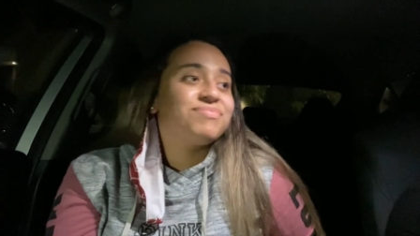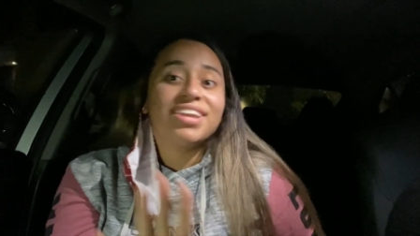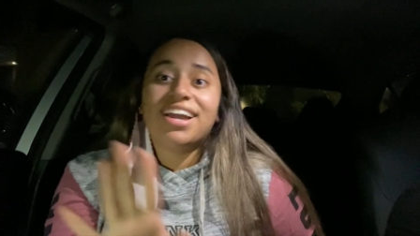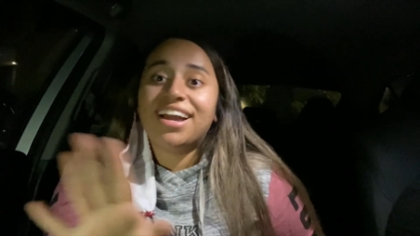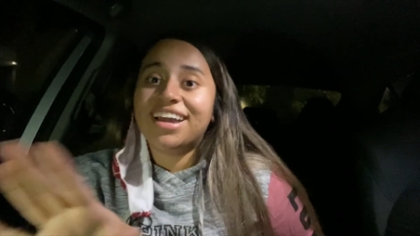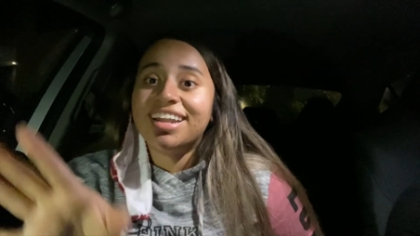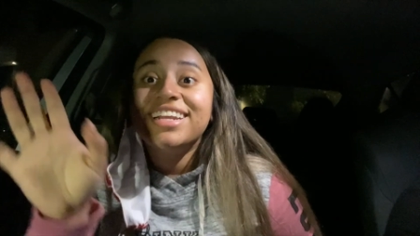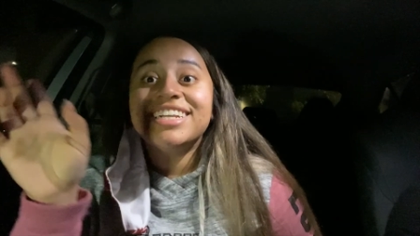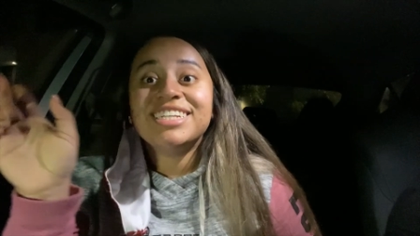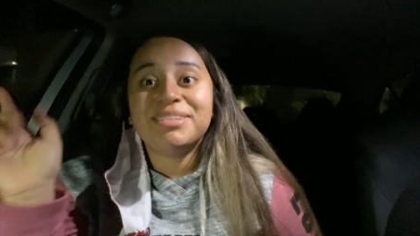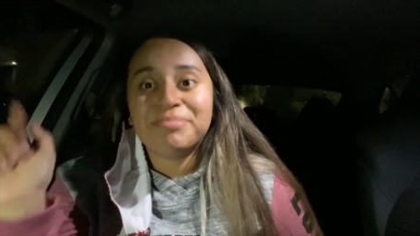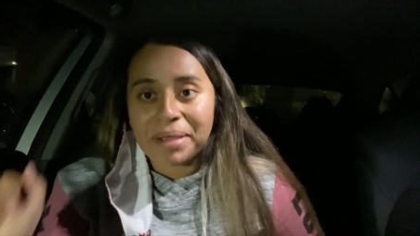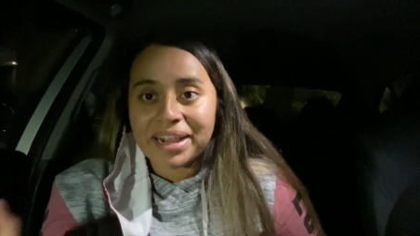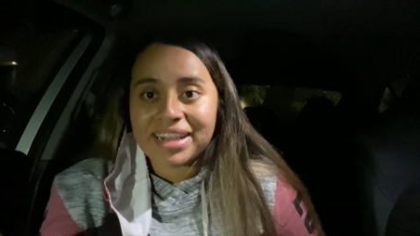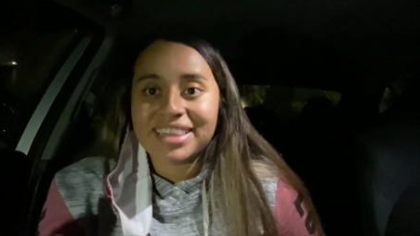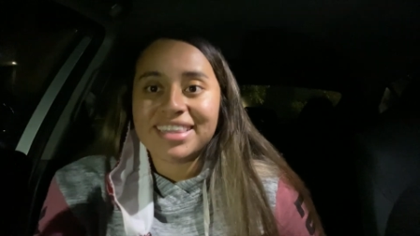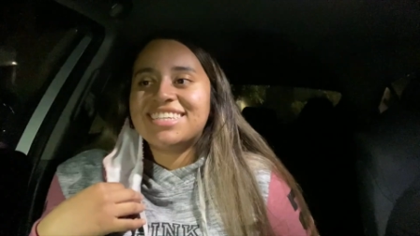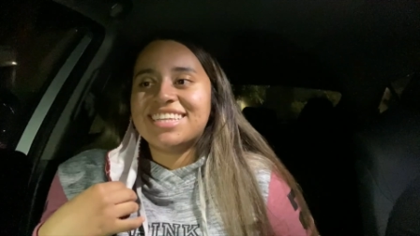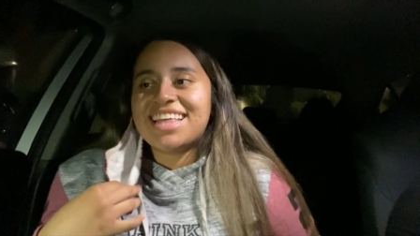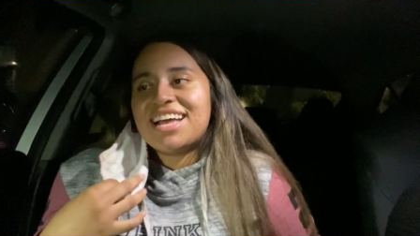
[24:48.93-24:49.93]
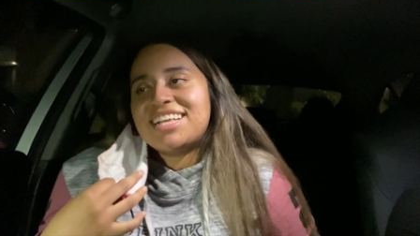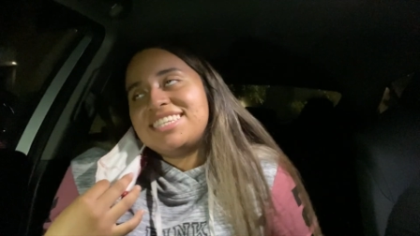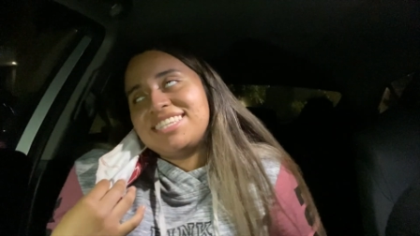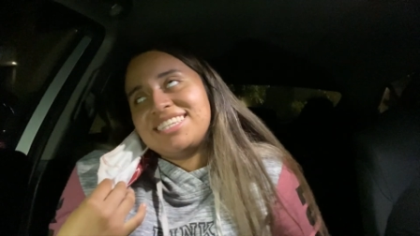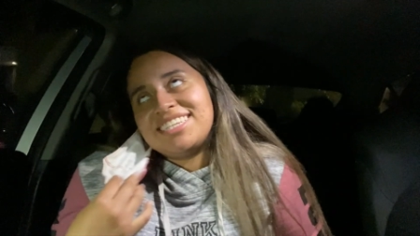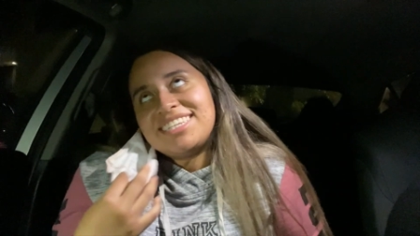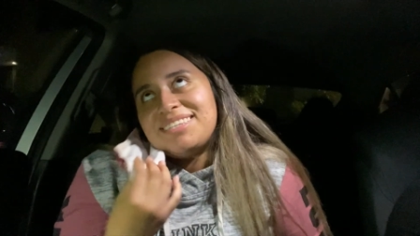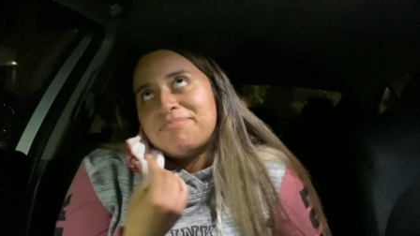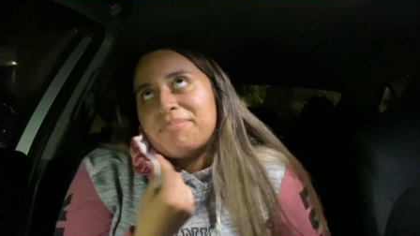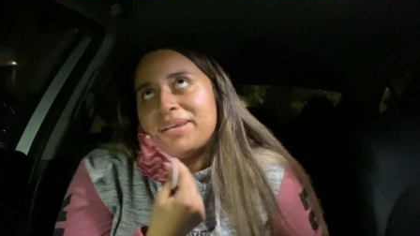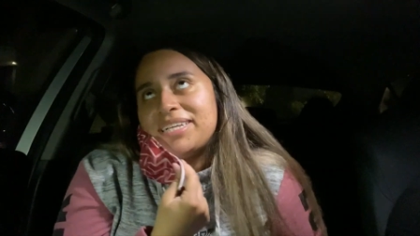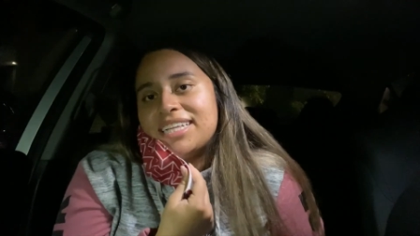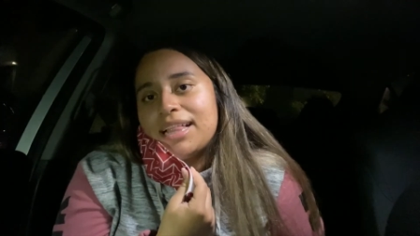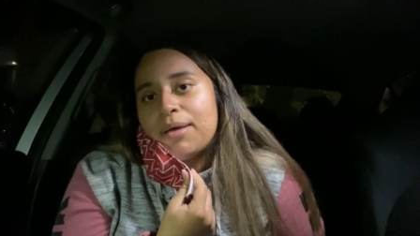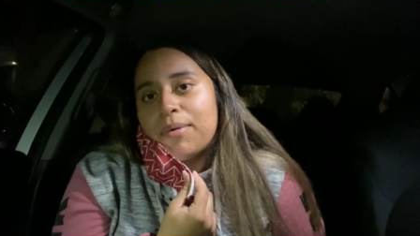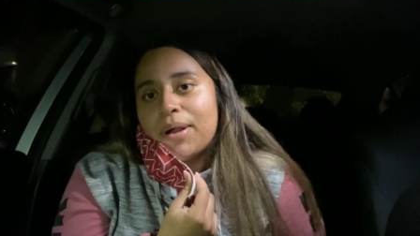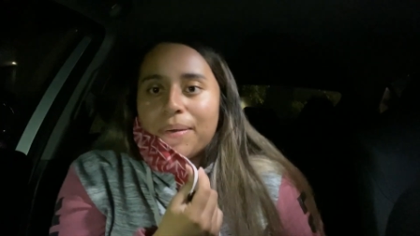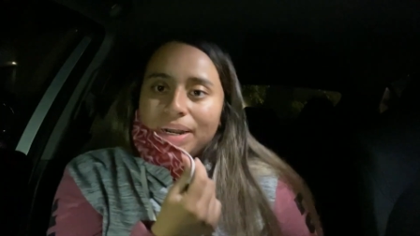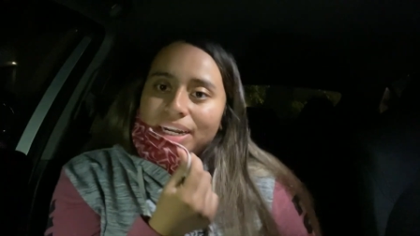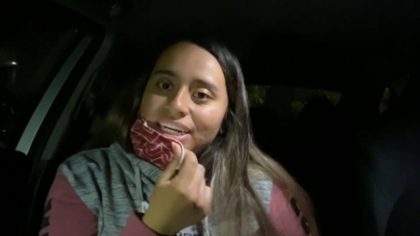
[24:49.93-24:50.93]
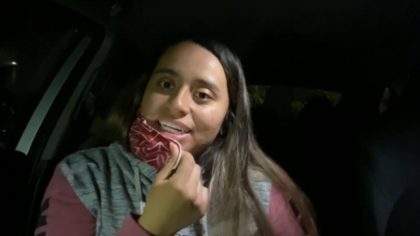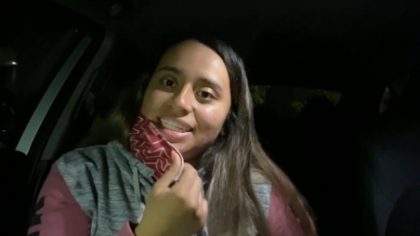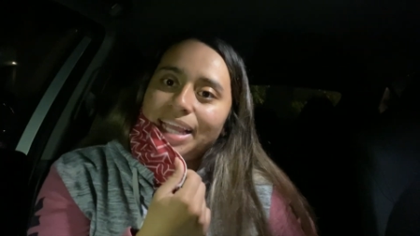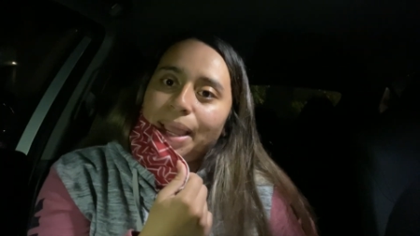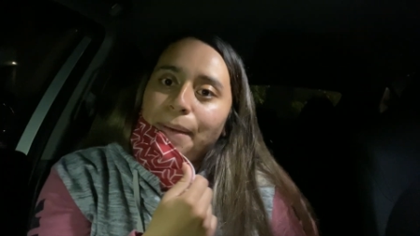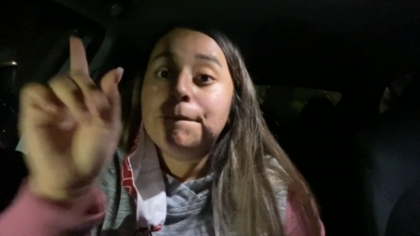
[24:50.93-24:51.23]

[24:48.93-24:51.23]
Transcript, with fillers: unexpected that's just basically what I wanted to say